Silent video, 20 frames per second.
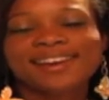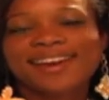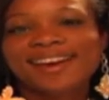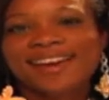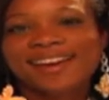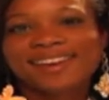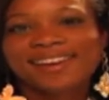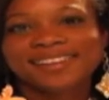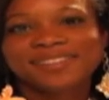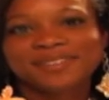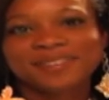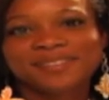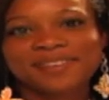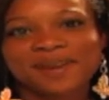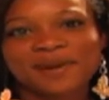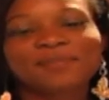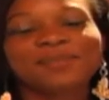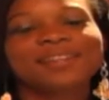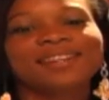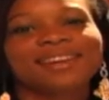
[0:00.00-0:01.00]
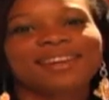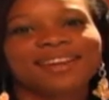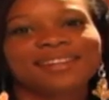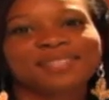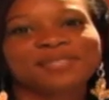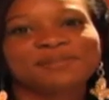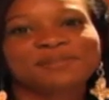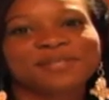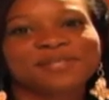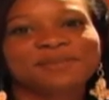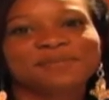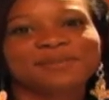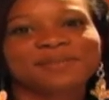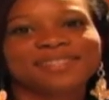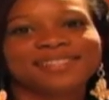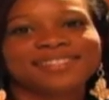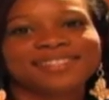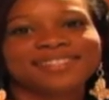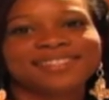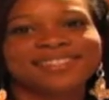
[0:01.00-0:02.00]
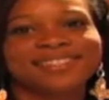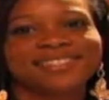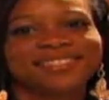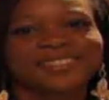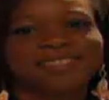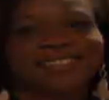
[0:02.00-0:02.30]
I am the next Miss Belize.